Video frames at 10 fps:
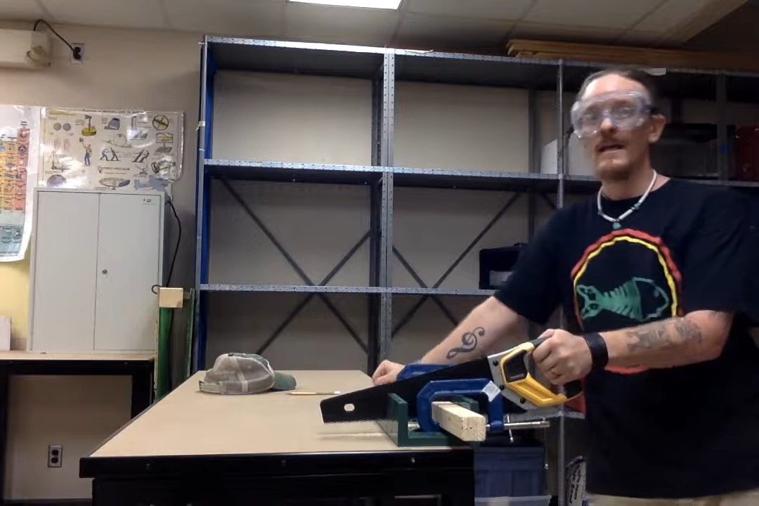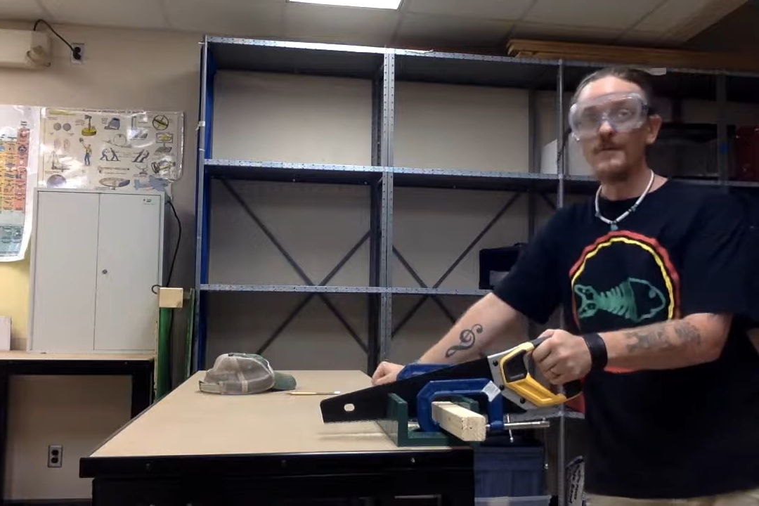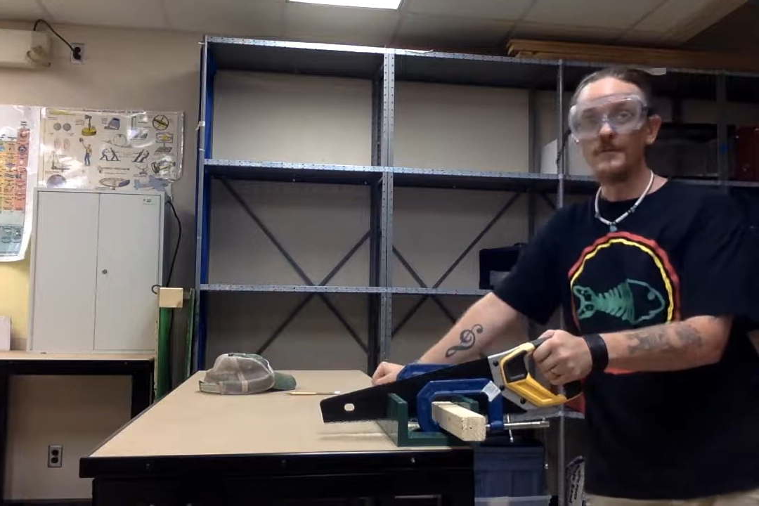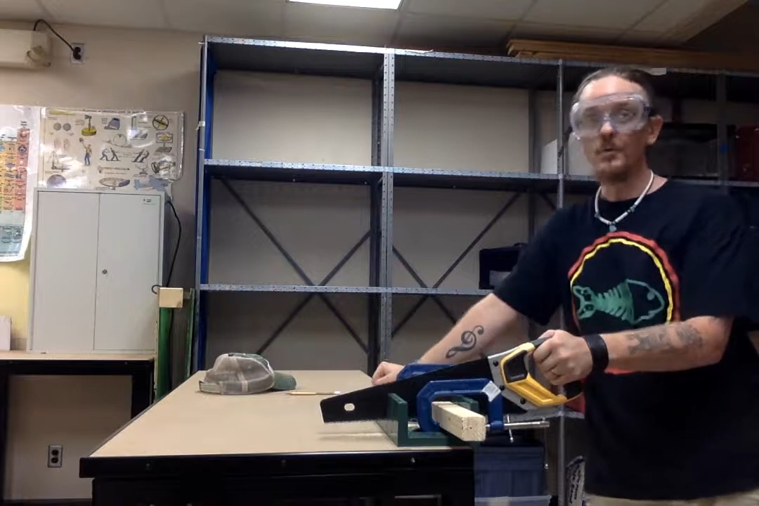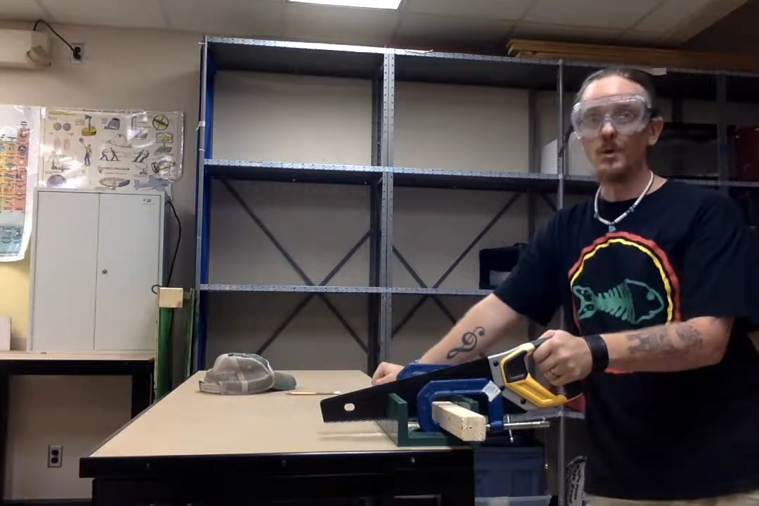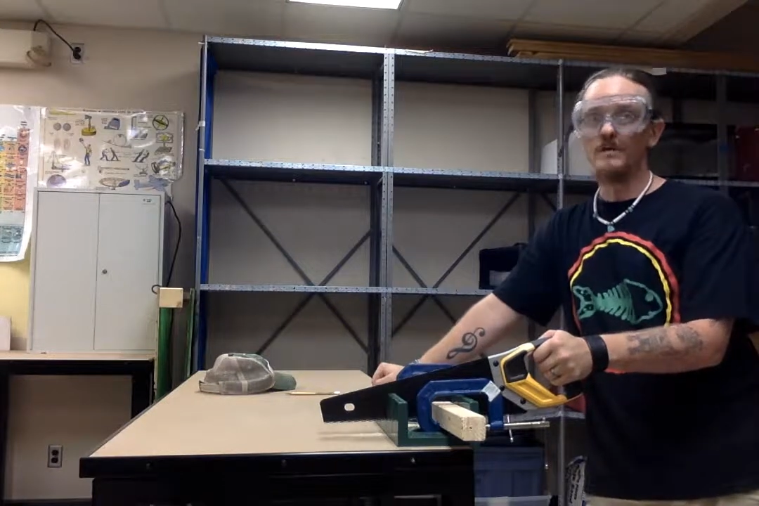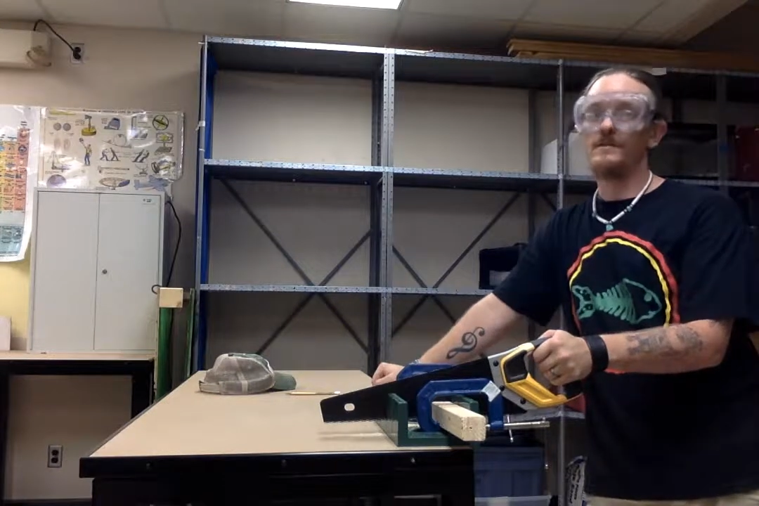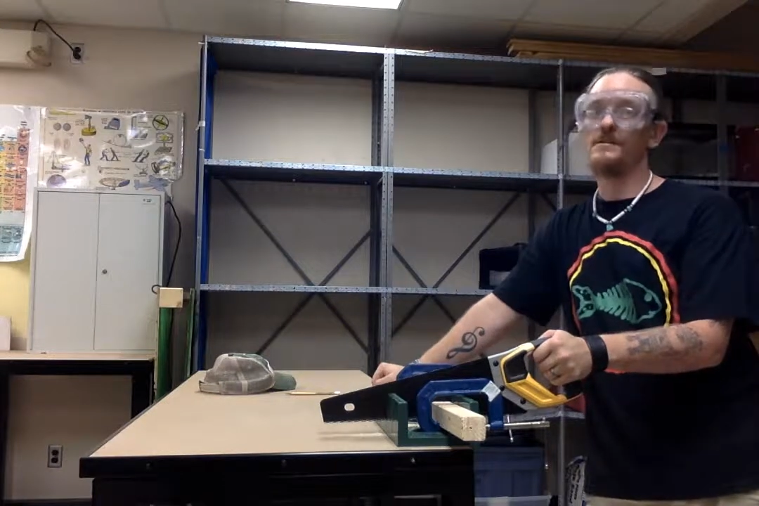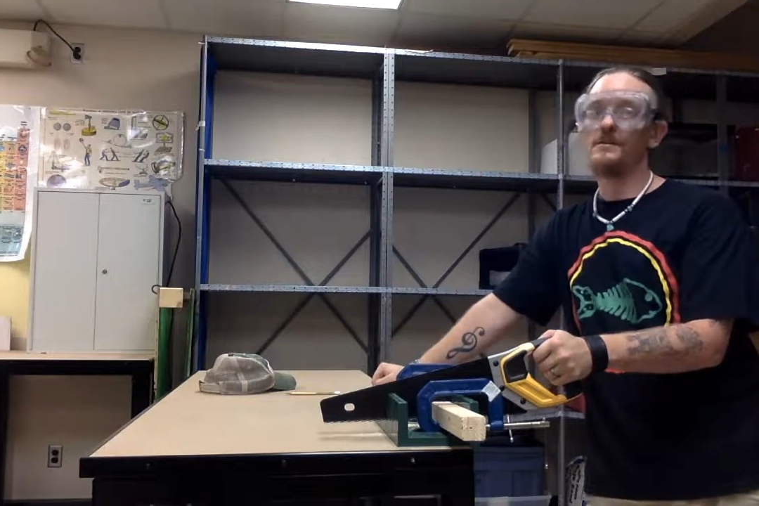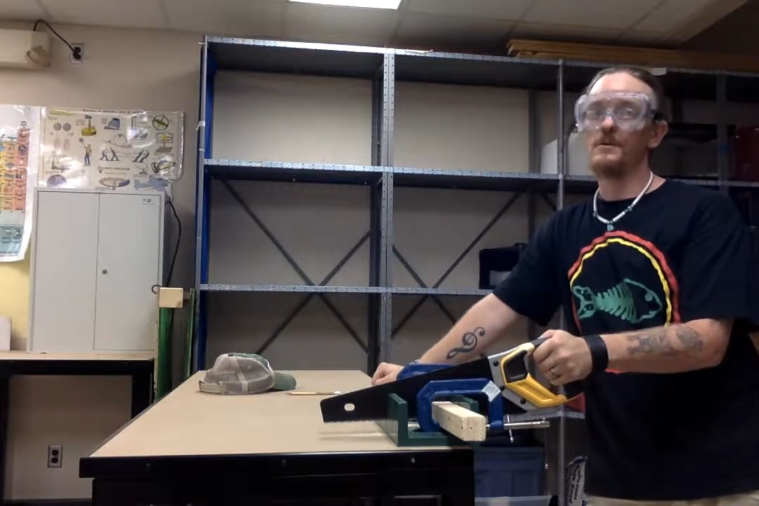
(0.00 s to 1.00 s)
If you want
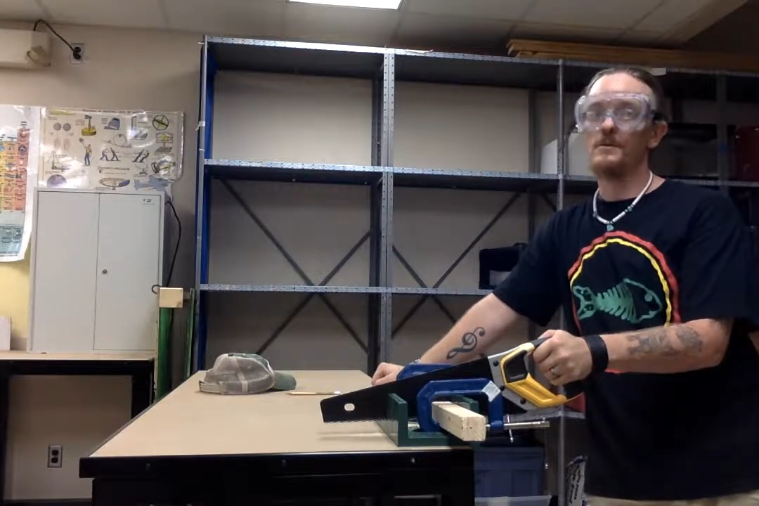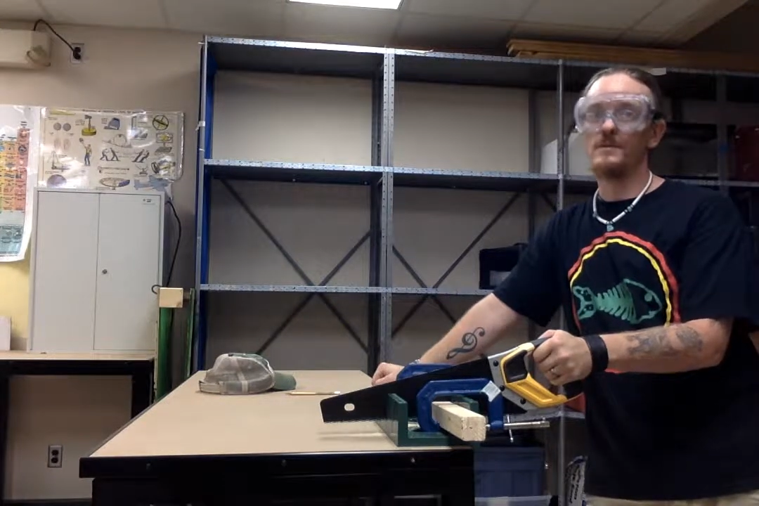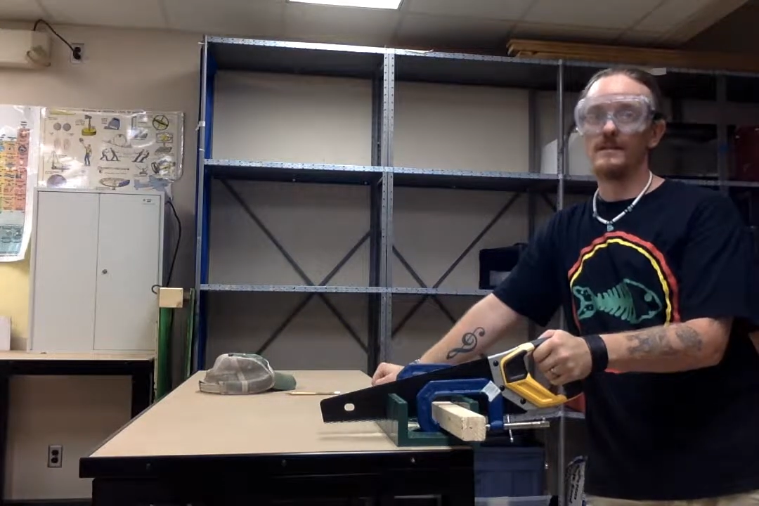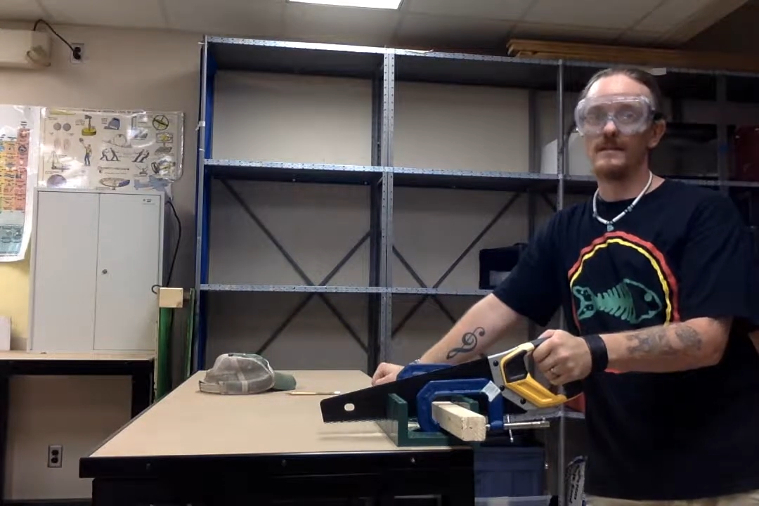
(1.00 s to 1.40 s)
to use